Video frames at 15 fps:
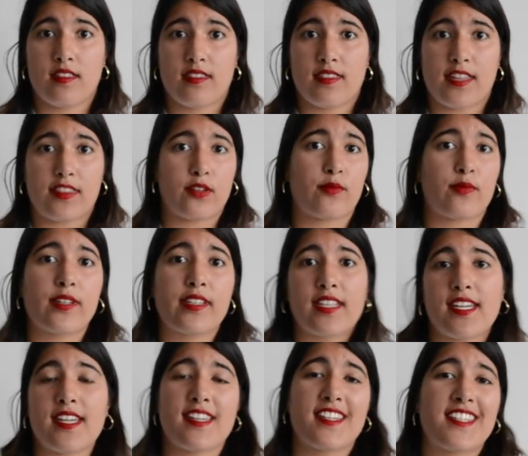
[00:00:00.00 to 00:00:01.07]
that there really
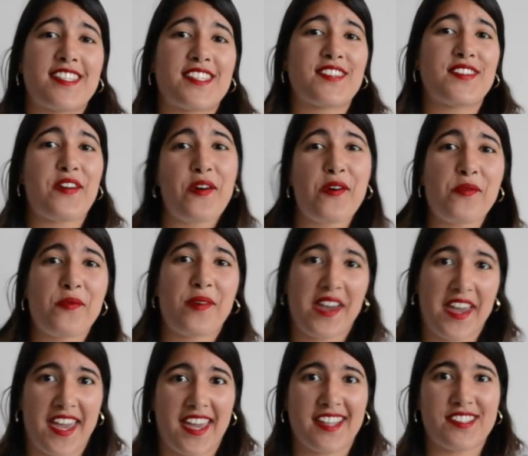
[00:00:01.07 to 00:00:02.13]
is no
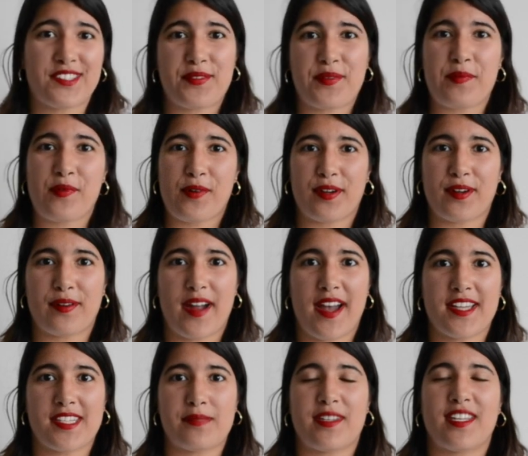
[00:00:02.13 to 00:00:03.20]
way to report
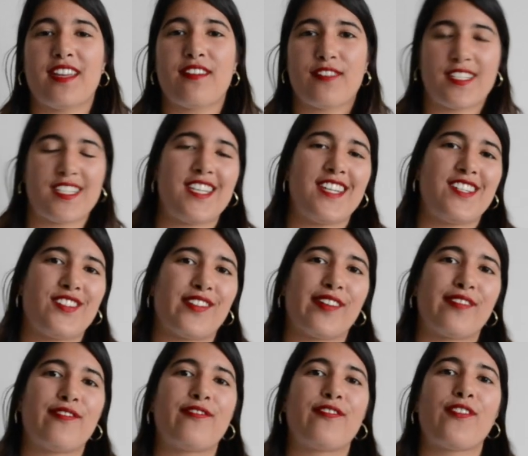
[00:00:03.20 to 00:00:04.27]
harassment. If a
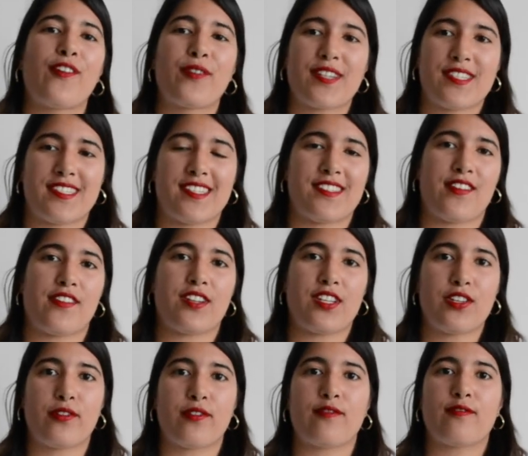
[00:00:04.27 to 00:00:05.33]
teacher focuses on
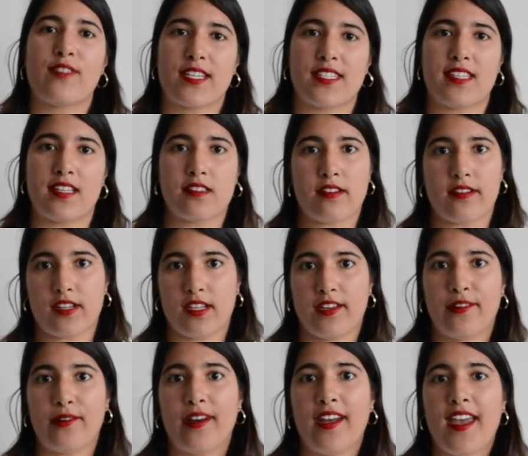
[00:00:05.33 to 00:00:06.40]
you and fixates on
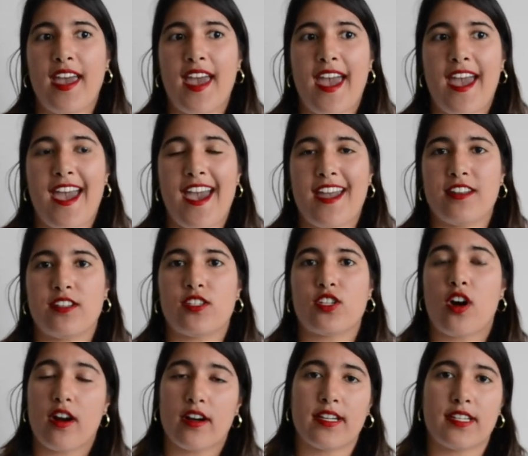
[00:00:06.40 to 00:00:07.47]
you and
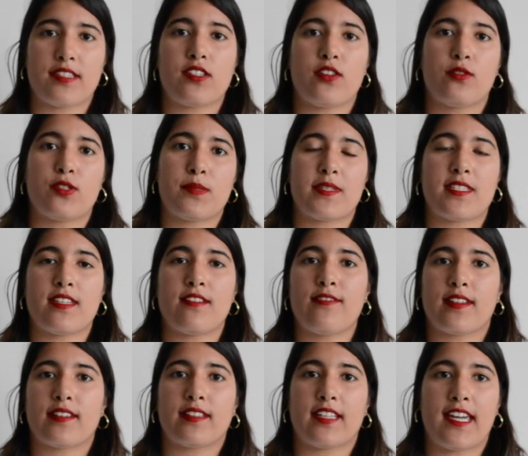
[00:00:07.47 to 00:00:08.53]
targets you
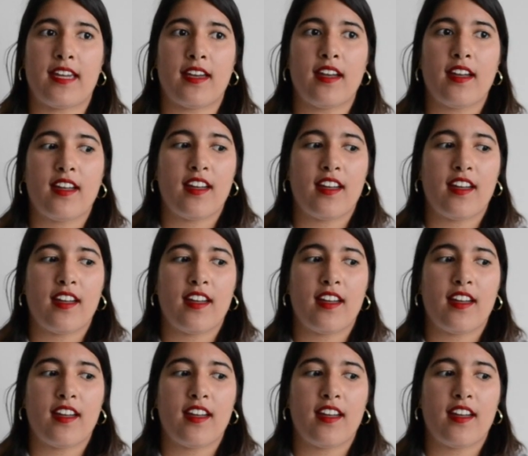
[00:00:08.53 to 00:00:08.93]
specifically,